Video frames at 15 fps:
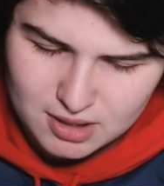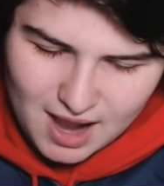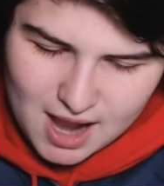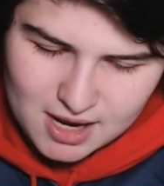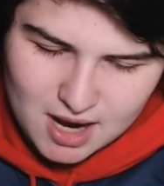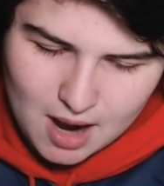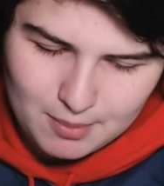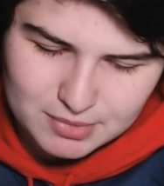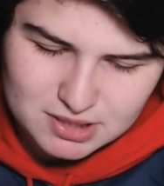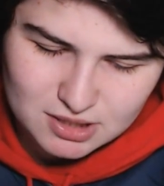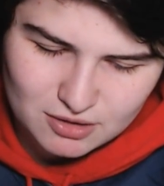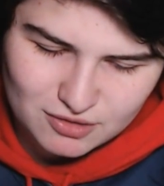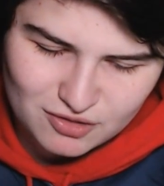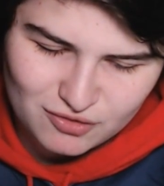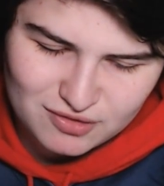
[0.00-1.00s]
I commented
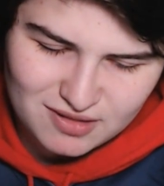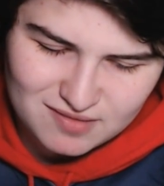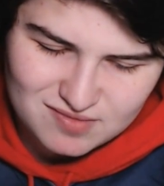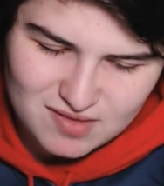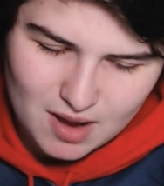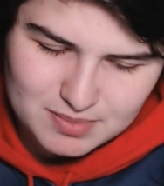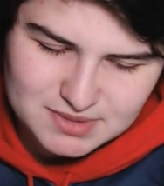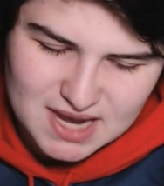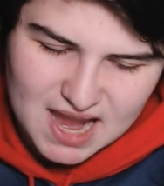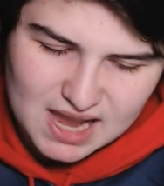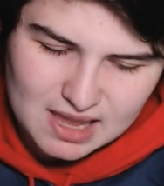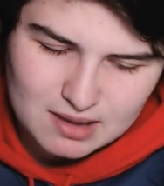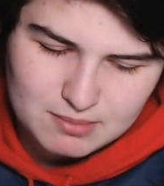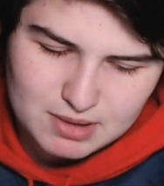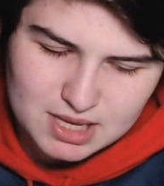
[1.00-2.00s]
on this one, said stop
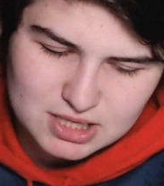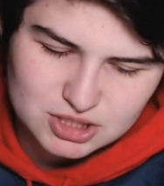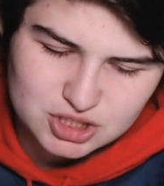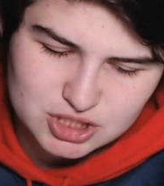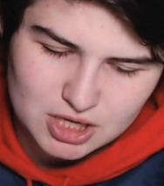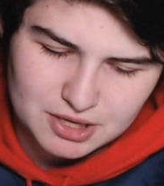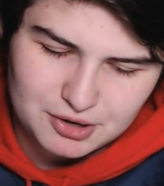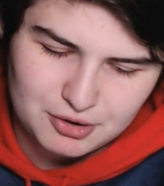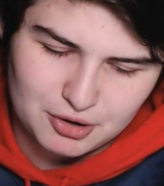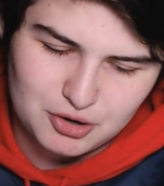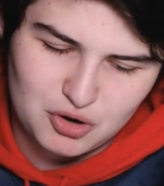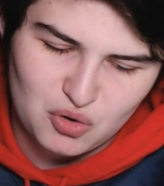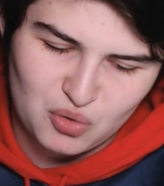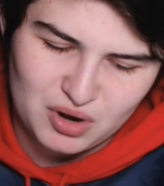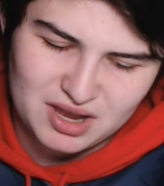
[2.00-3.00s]
tagging me and shit, you're
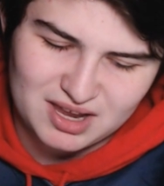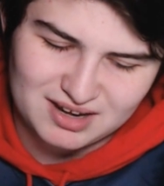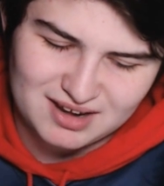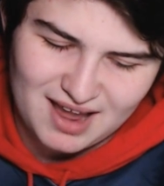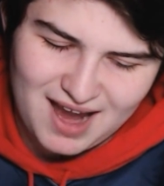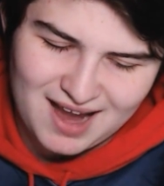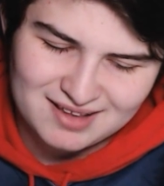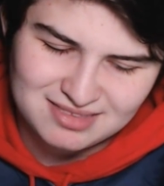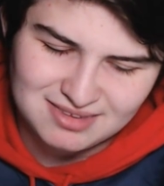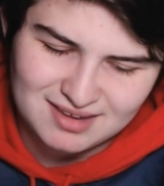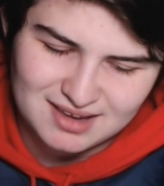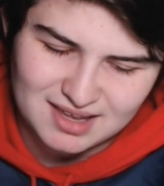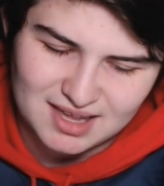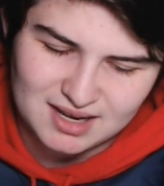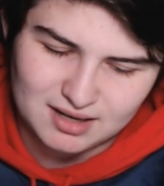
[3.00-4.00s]
annoying and act
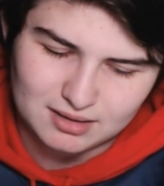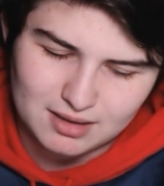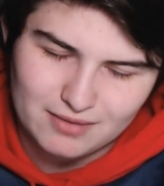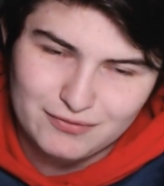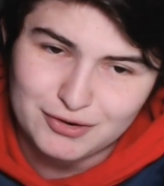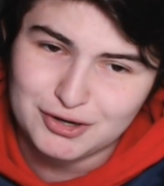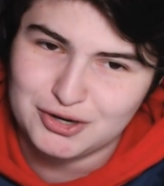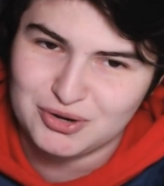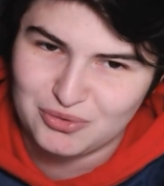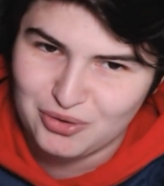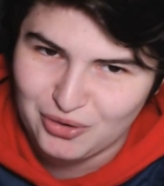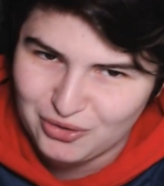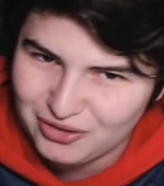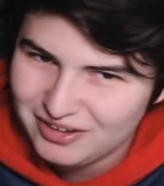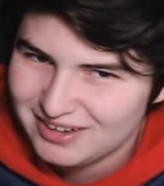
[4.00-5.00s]
like an
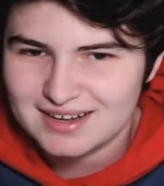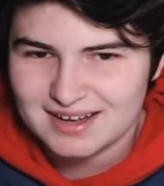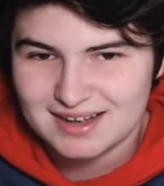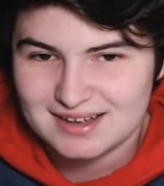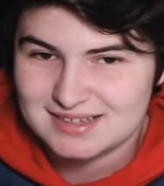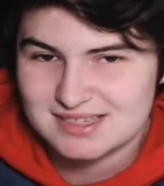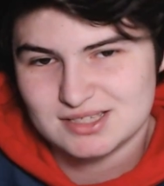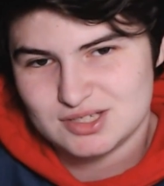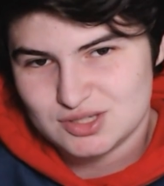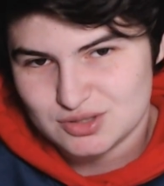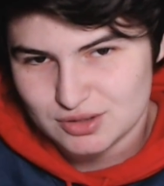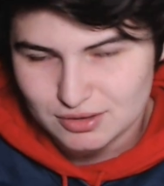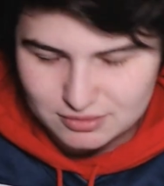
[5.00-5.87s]
11-year-old. Because it's true.